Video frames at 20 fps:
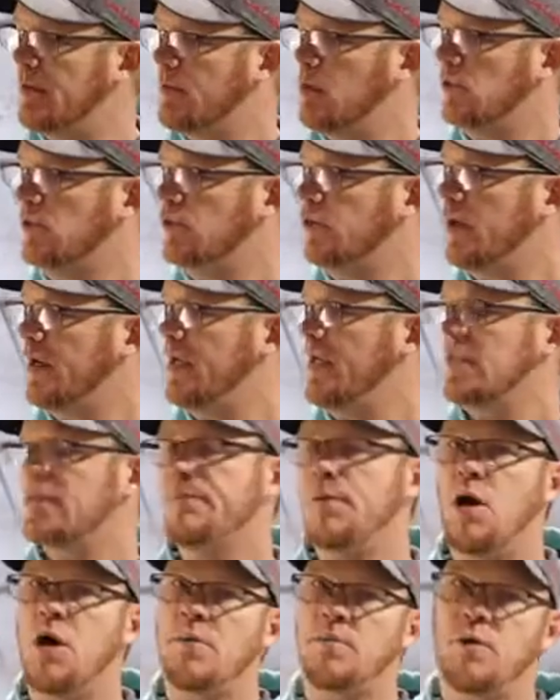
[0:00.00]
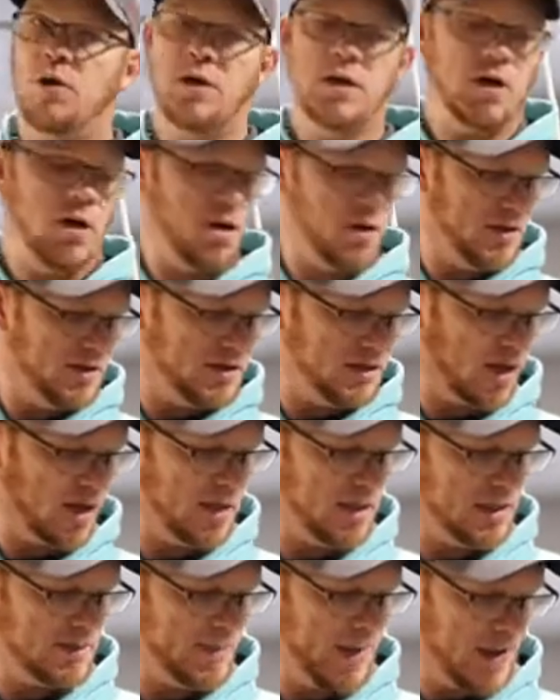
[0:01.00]
the most trickiest part, putting all this
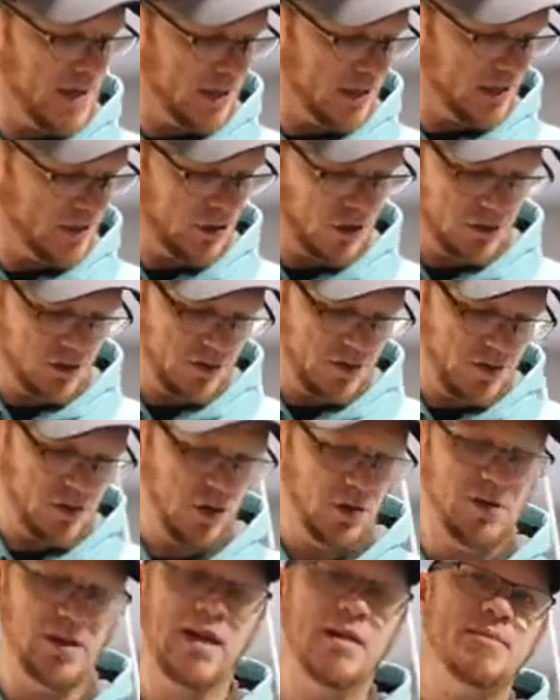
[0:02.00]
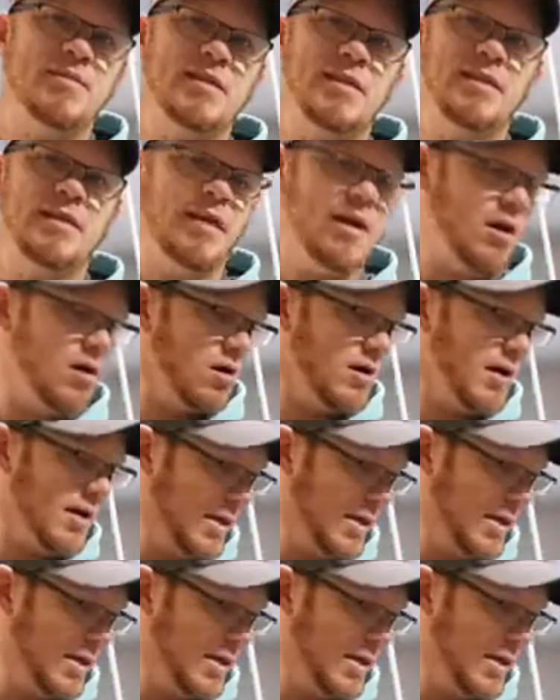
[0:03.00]
on, is making sure there's no lips in there